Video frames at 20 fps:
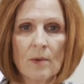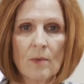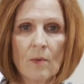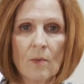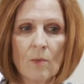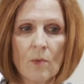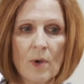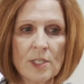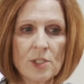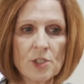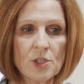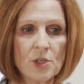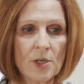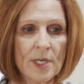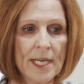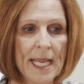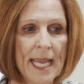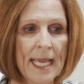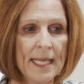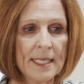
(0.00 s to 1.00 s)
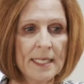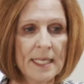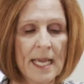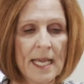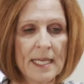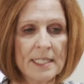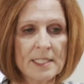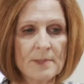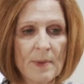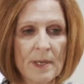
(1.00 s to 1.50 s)
Once your candy
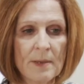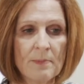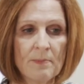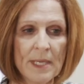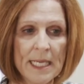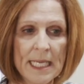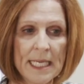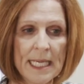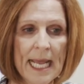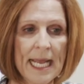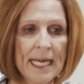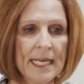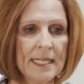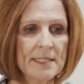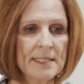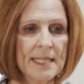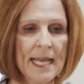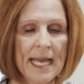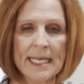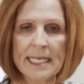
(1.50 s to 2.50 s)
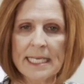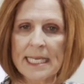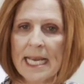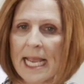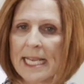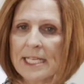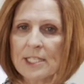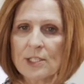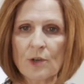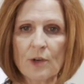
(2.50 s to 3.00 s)
has been beat and it's that
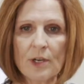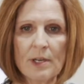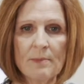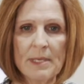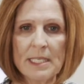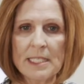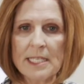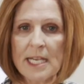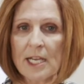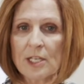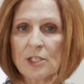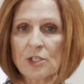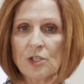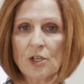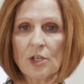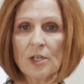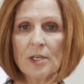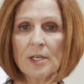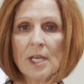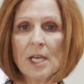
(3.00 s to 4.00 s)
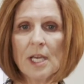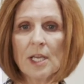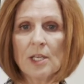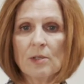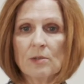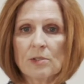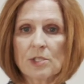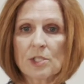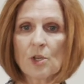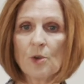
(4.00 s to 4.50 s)
nice creamy texture,
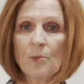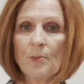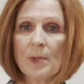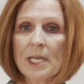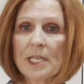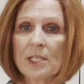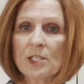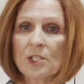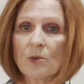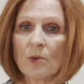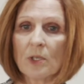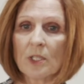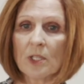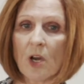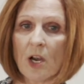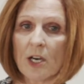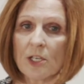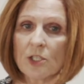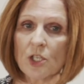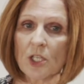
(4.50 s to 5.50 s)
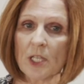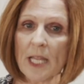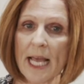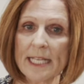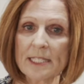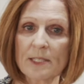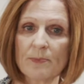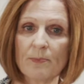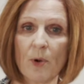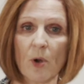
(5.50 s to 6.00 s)
you scoop it into a large
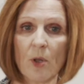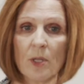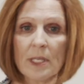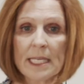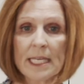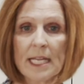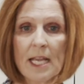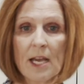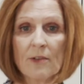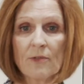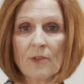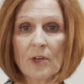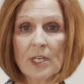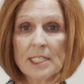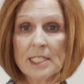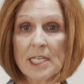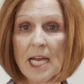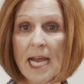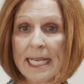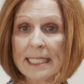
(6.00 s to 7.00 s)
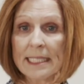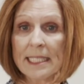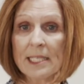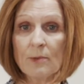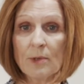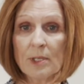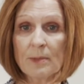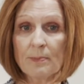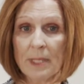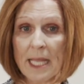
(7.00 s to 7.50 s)
glass bowl and cover it tightly
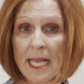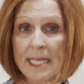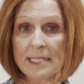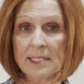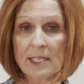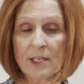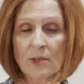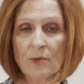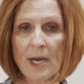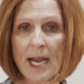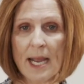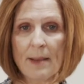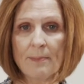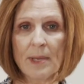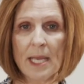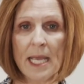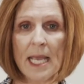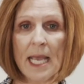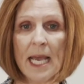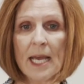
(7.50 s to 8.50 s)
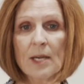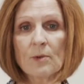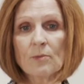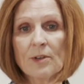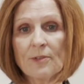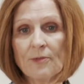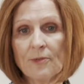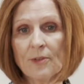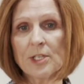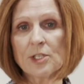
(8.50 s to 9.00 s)
with plastic wrap and
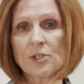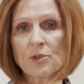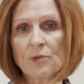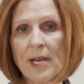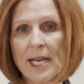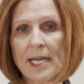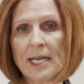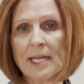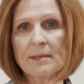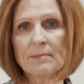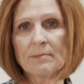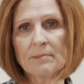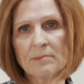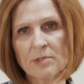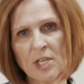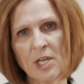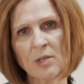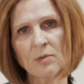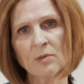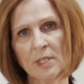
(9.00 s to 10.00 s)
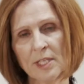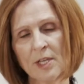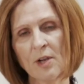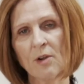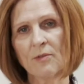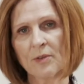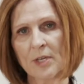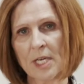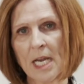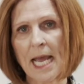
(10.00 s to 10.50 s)
refrigerate it generally
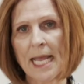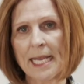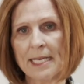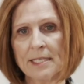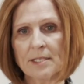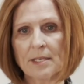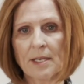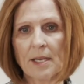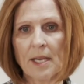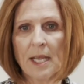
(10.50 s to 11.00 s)
overnight.